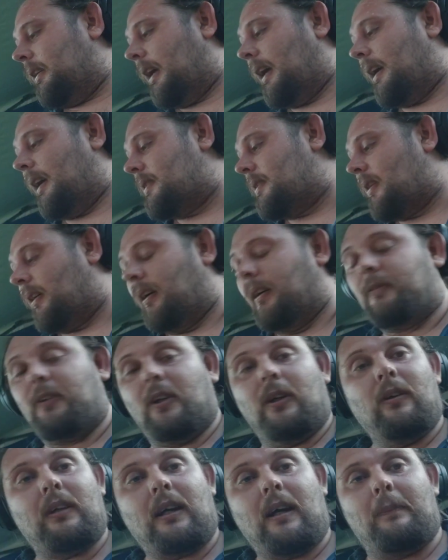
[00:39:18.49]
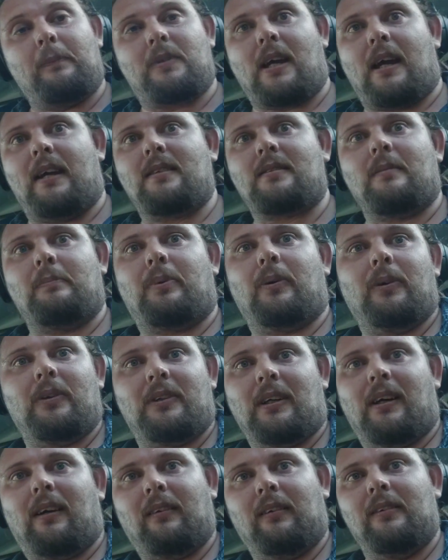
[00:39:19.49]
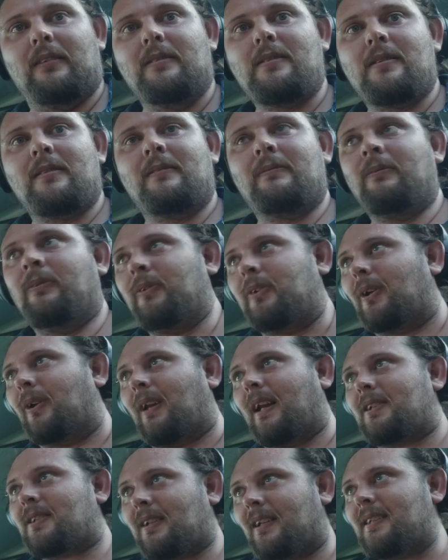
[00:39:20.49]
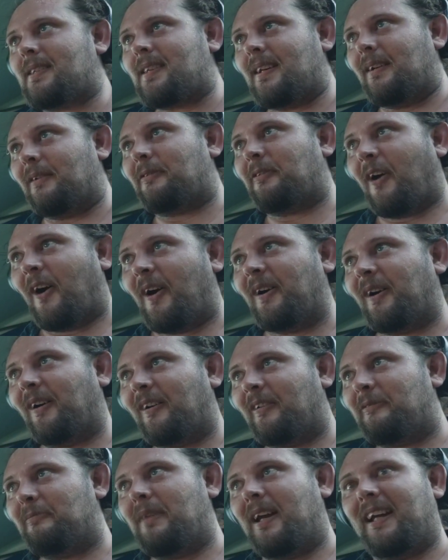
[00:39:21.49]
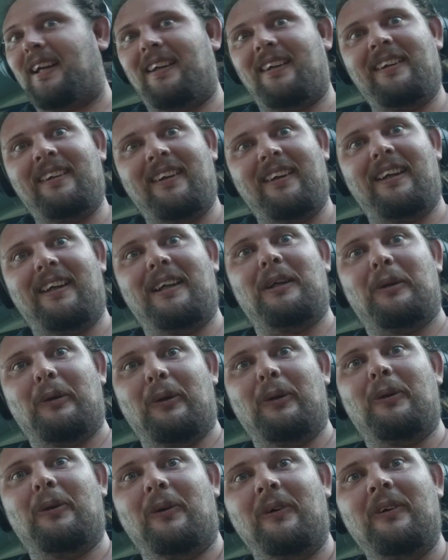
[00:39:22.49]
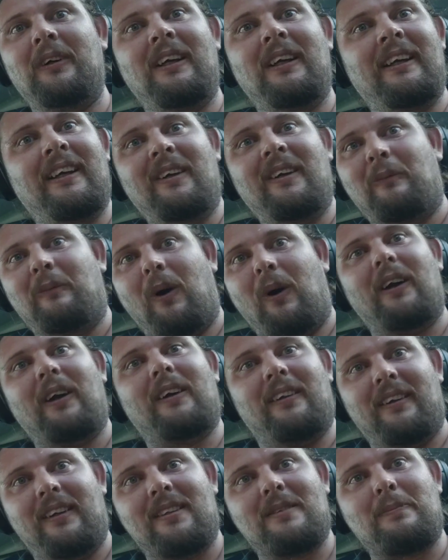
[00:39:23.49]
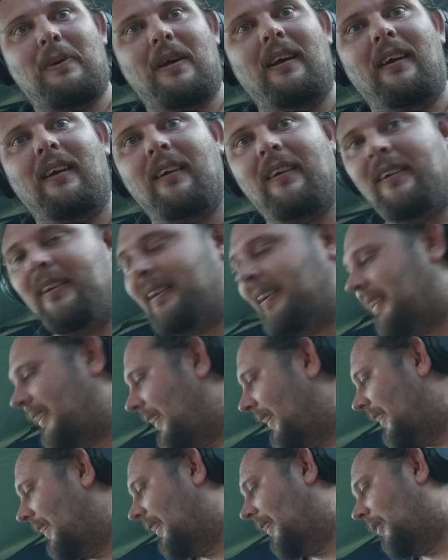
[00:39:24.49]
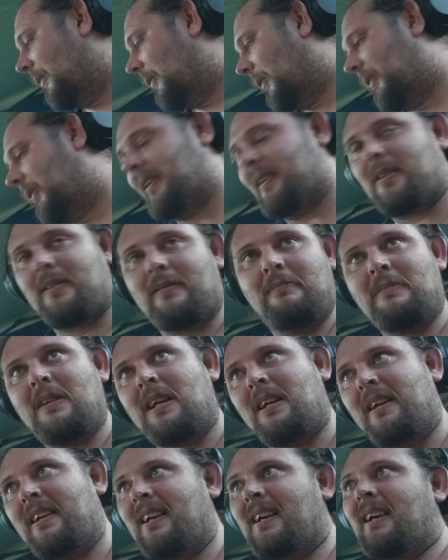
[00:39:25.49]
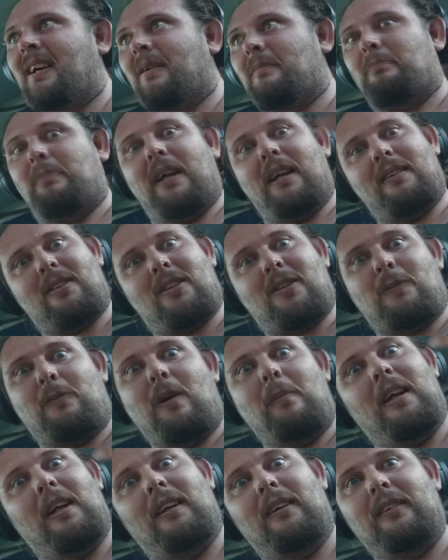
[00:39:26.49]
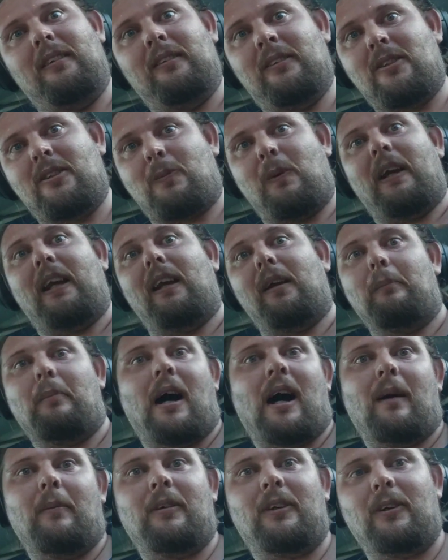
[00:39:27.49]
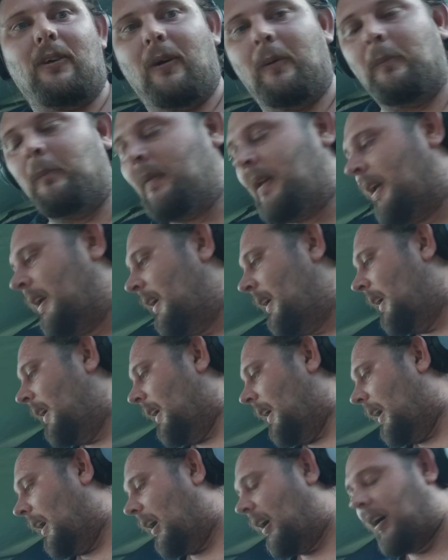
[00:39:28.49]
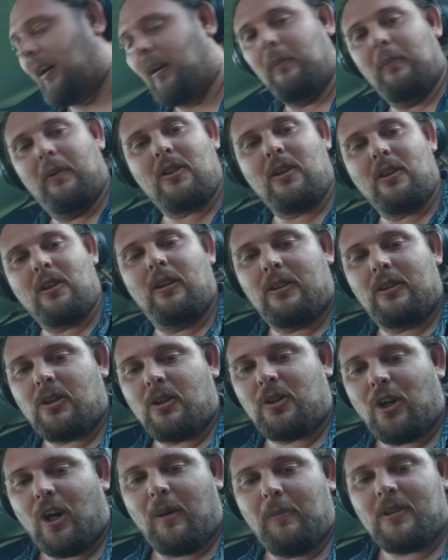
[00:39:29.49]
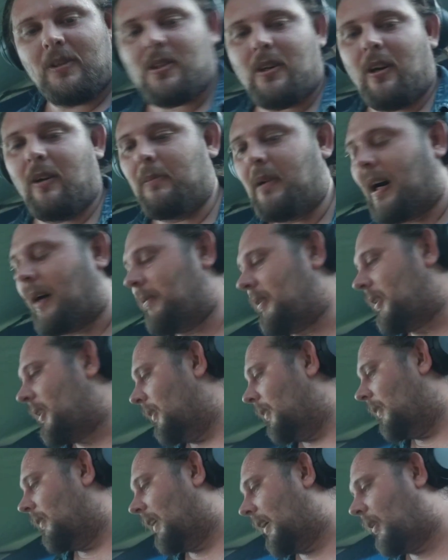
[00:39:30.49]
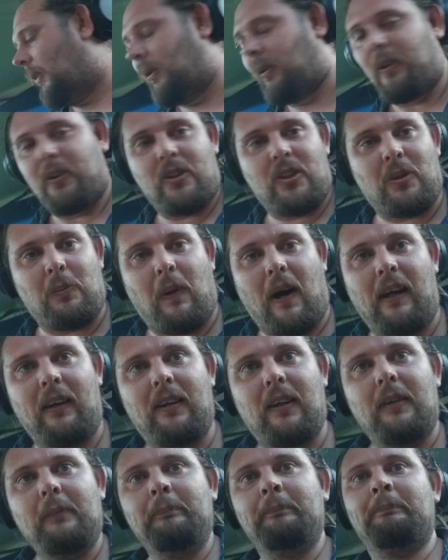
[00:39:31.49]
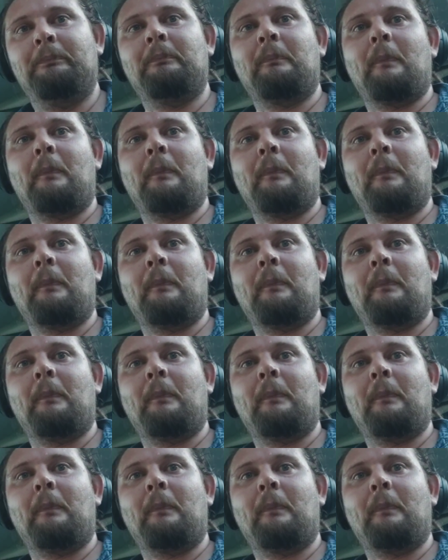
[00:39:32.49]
yeah. So if you look up Taste of Port Douglas, you'll actually see a photo of me in Google working this pit, or this big swinging barbecue. It's a German style barbecue, and they call it a schwanker,